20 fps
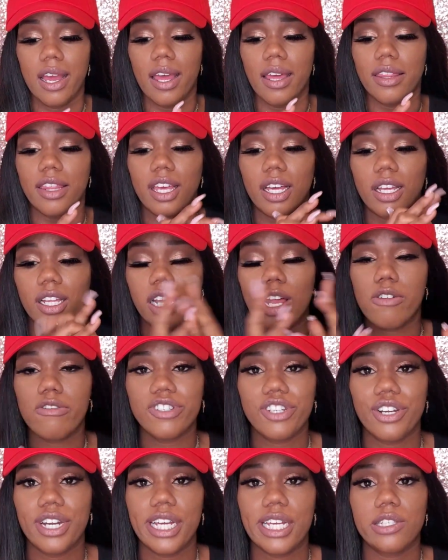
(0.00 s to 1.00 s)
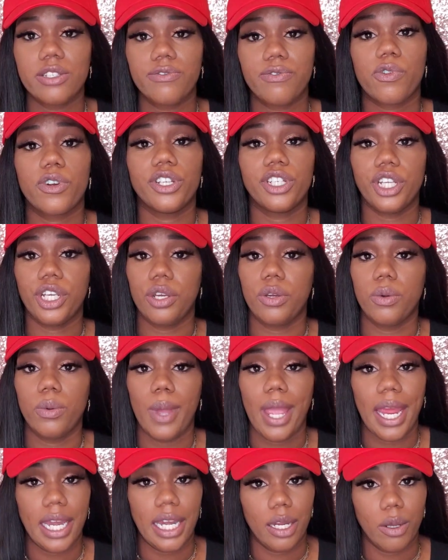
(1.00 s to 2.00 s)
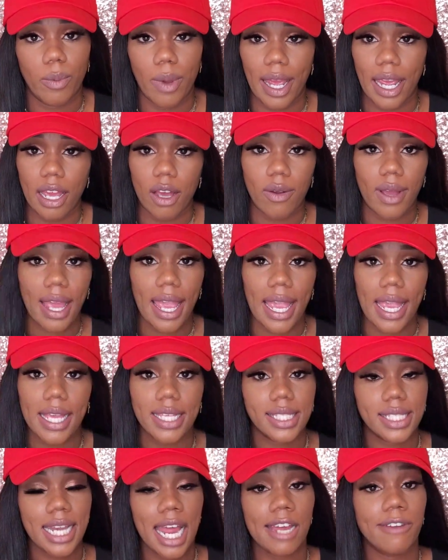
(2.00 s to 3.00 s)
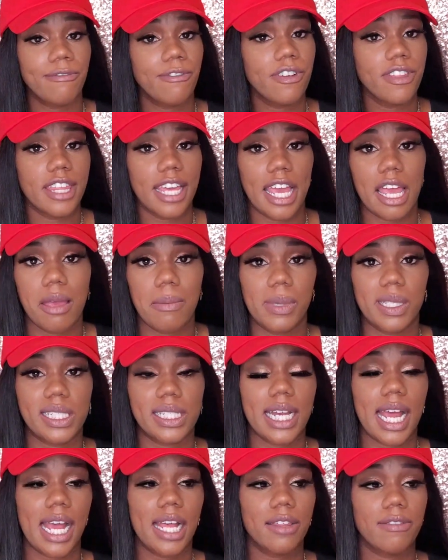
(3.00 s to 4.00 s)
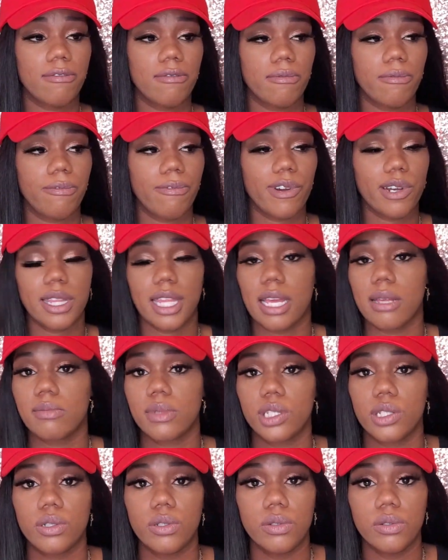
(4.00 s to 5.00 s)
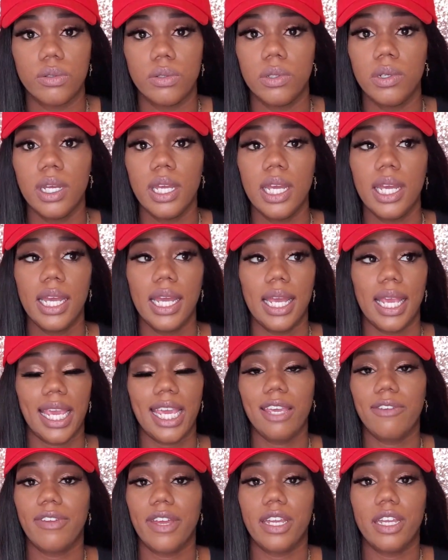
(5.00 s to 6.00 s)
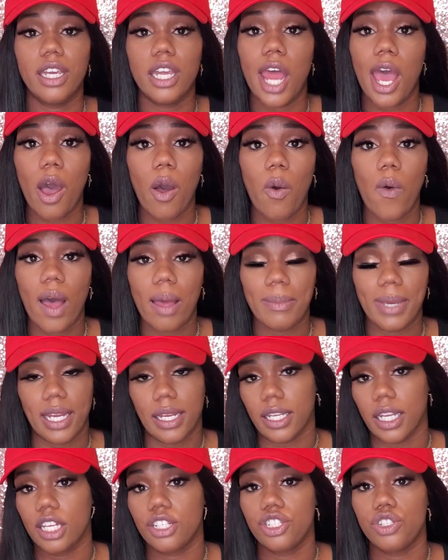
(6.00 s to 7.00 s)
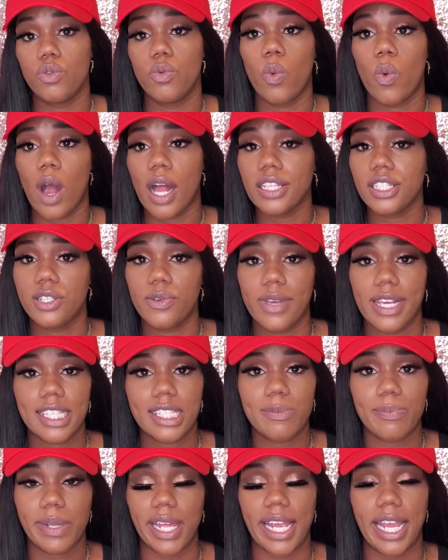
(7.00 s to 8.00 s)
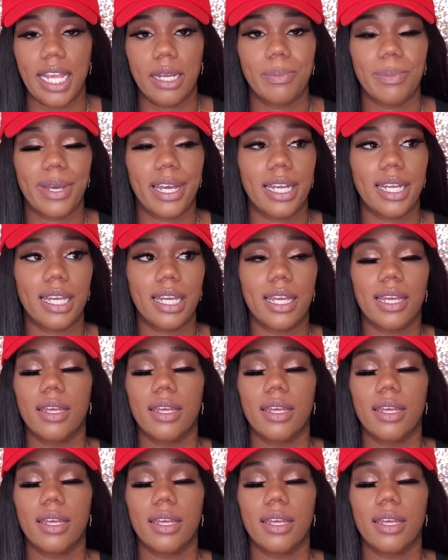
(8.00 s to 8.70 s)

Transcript: the closure is for you anyway, okay? It's not for them. It's not for them to even know. I mean, unless you want to explain, but